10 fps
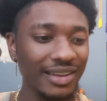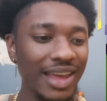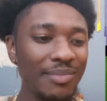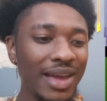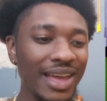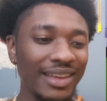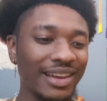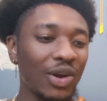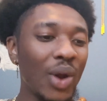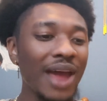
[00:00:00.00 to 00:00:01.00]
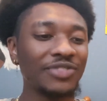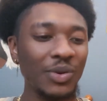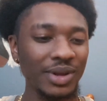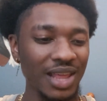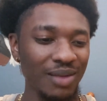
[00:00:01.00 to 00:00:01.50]
That man
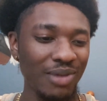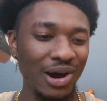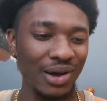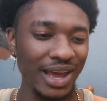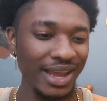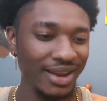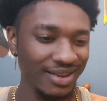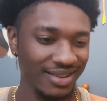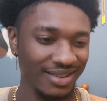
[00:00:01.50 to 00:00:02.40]
crafty with that ball, ain't